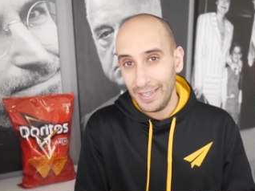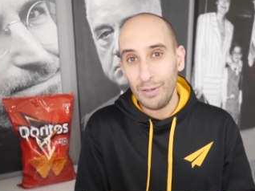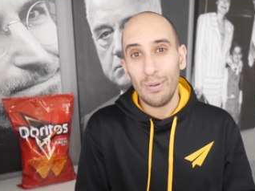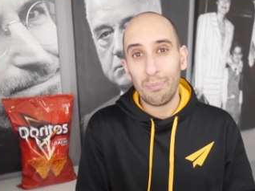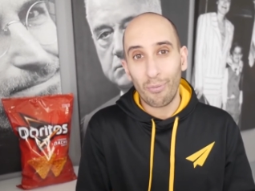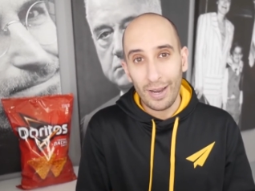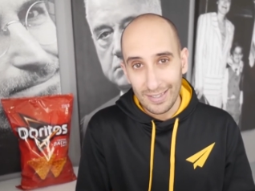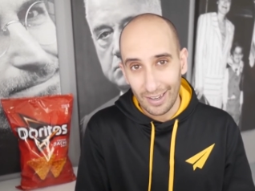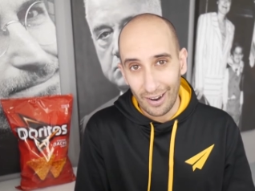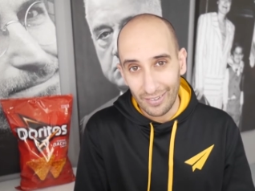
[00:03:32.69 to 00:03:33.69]
You
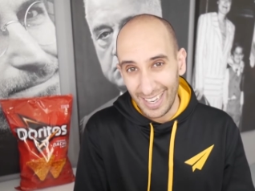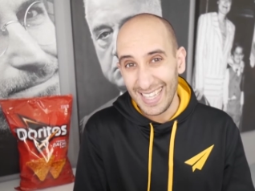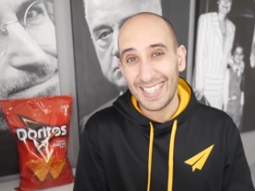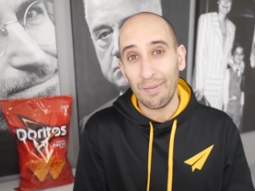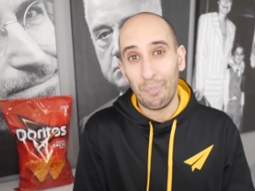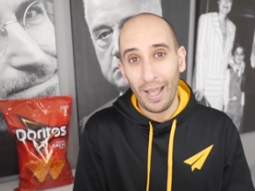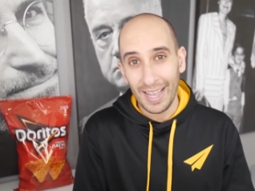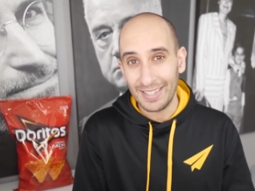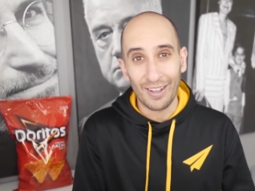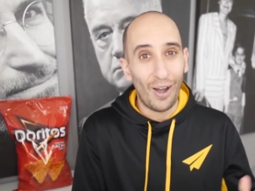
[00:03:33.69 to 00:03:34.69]
embrace hard. It's the
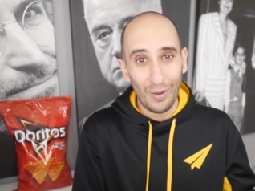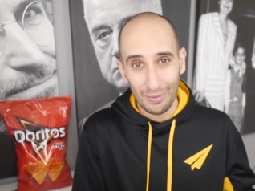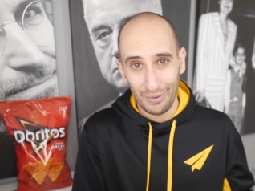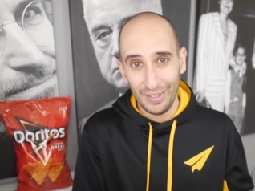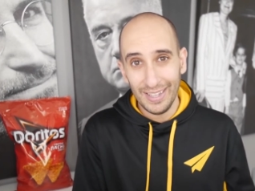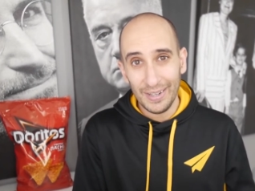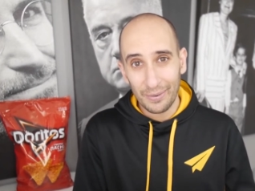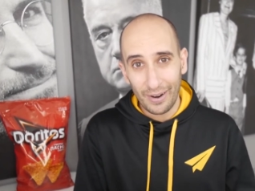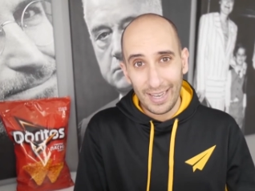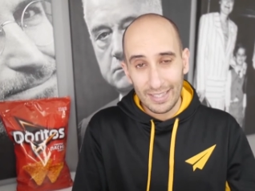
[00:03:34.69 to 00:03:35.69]
best, all of it,
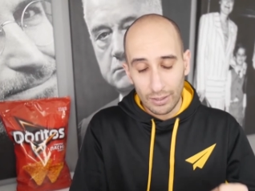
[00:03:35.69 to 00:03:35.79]
right?